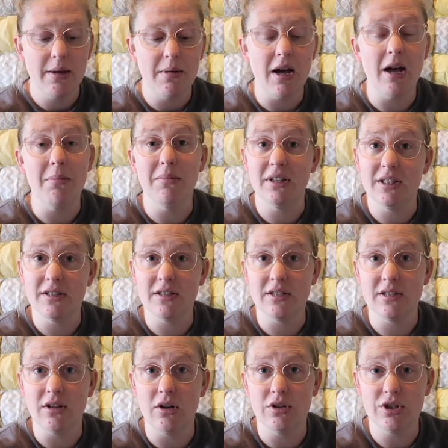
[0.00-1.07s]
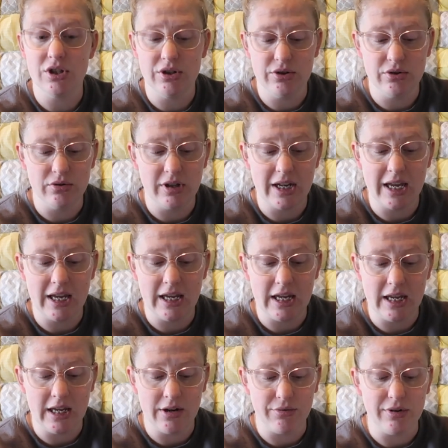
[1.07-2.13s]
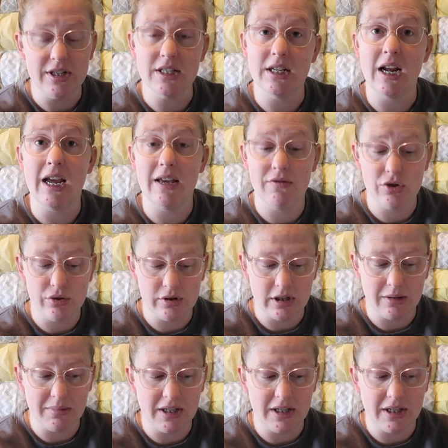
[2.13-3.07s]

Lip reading: But this is also a reason I have a doula,